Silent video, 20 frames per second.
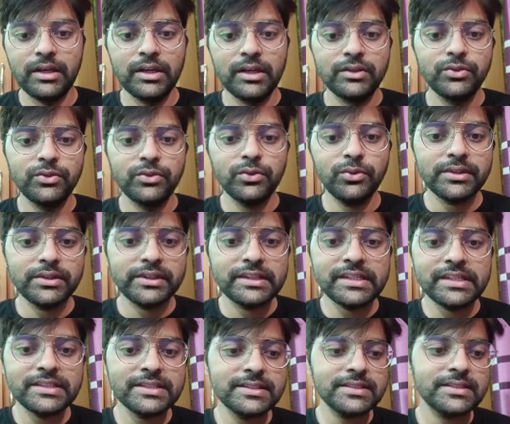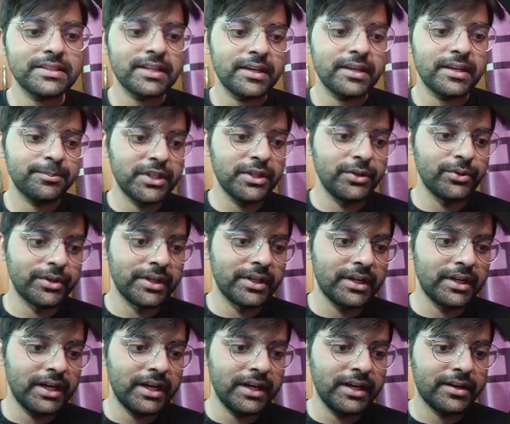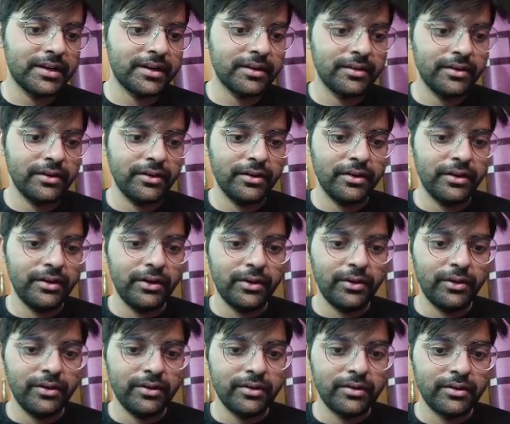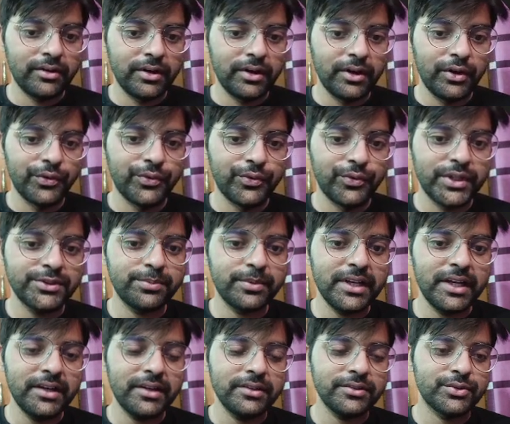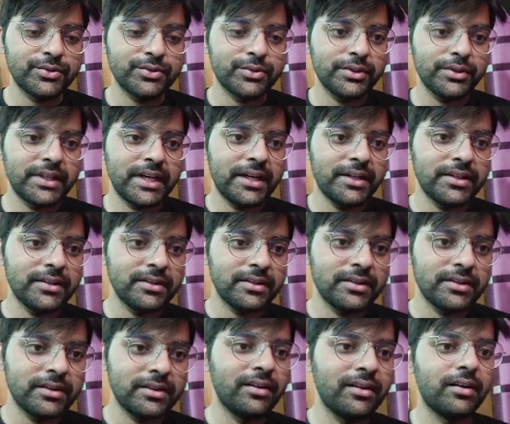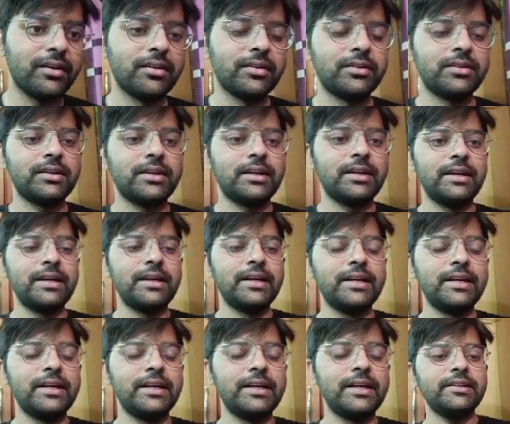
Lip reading: So this is game theory, right? First player, so that let's say